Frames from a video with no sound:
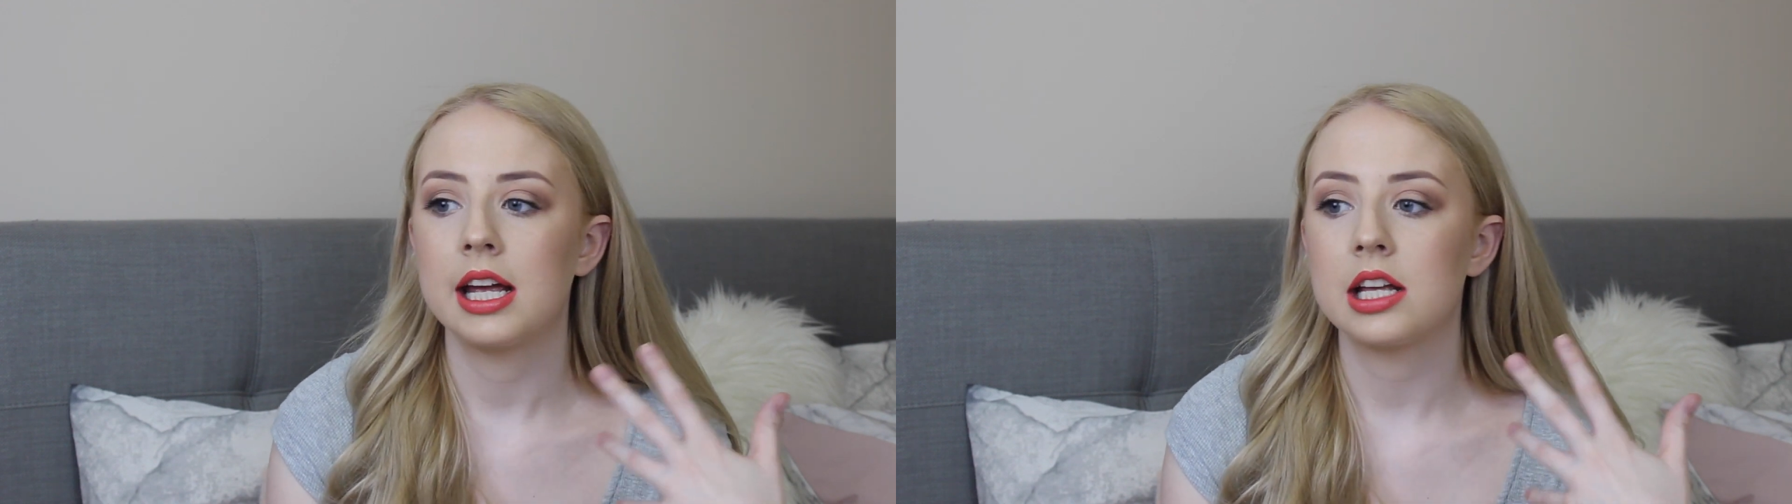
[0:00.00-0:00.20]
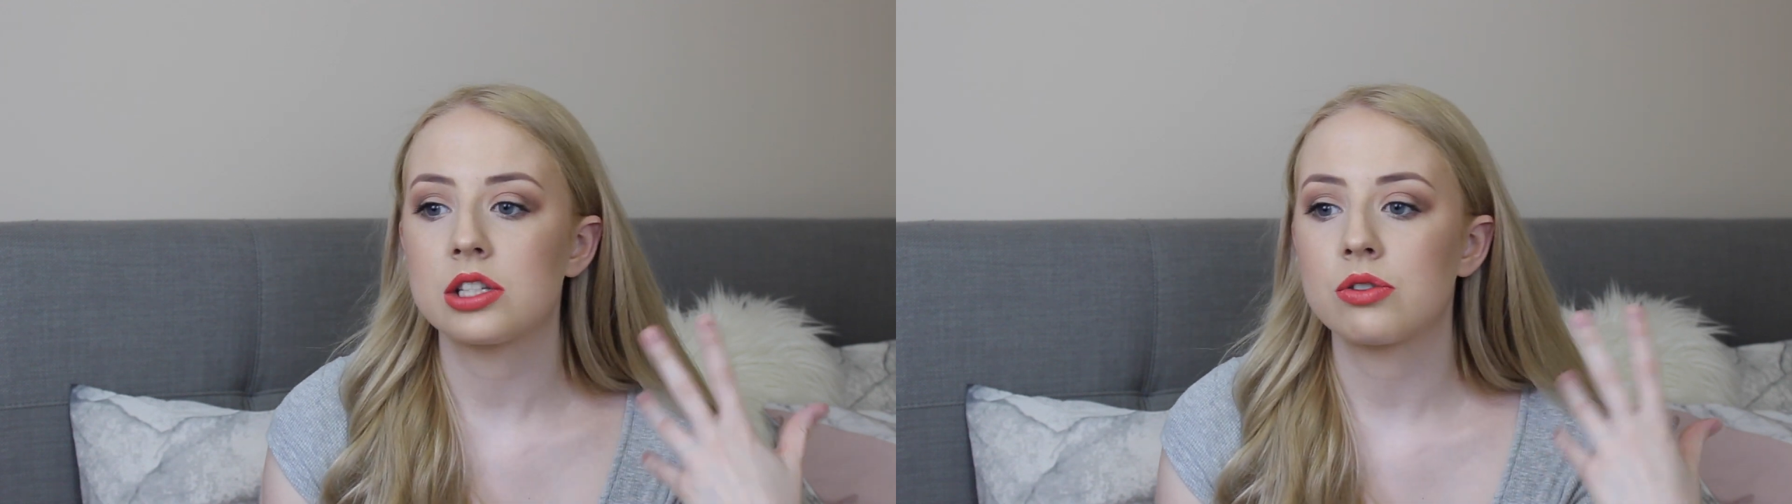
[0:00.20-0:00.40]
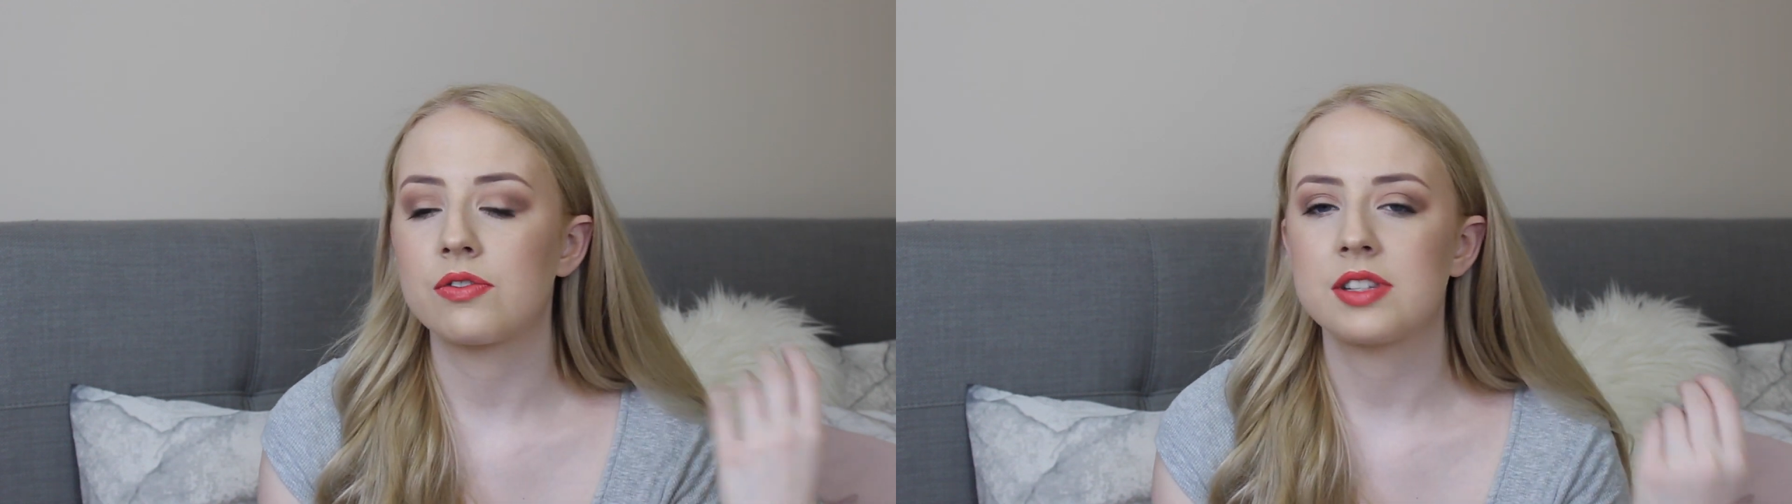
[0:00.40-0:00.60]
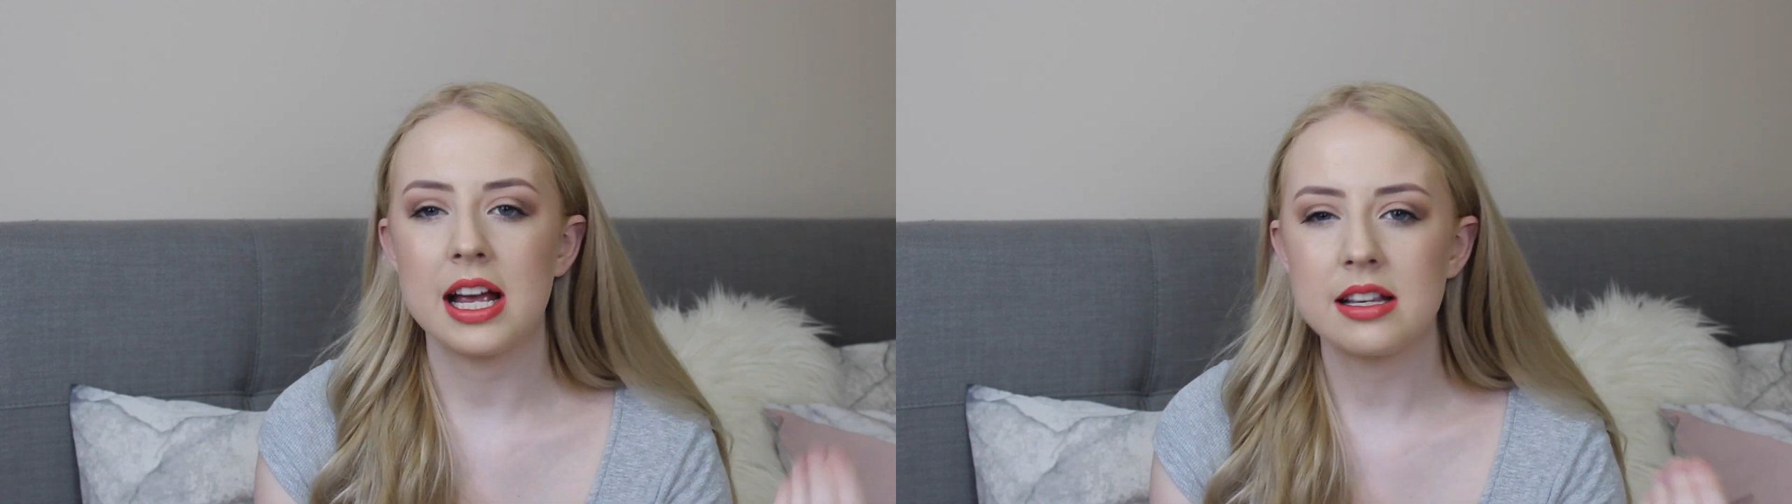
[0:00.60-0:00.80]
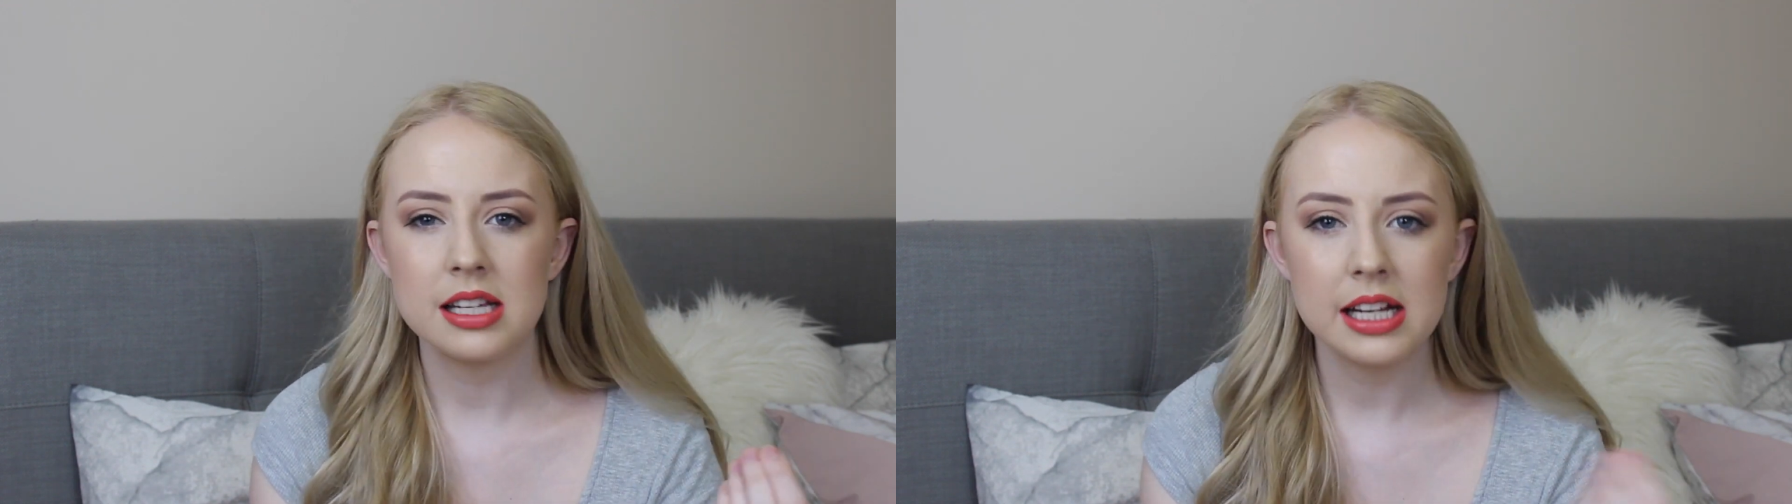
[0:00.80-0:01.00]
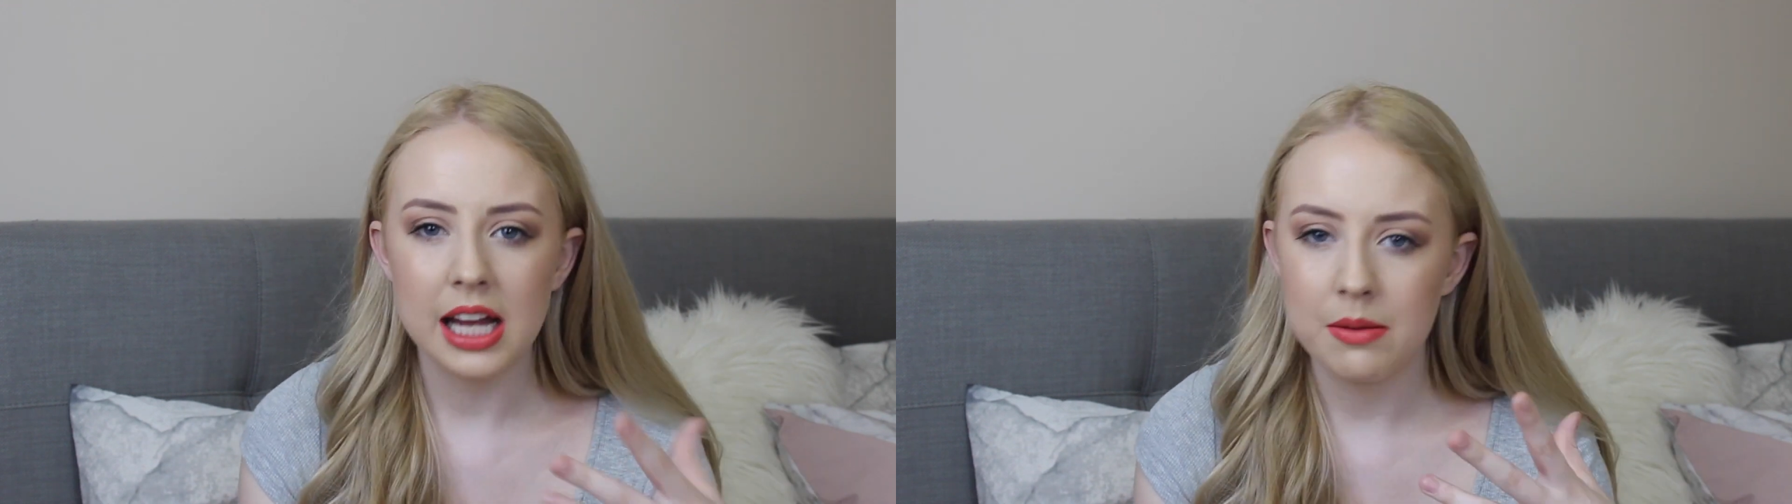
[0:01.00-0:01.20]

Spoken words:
it sort of sets it,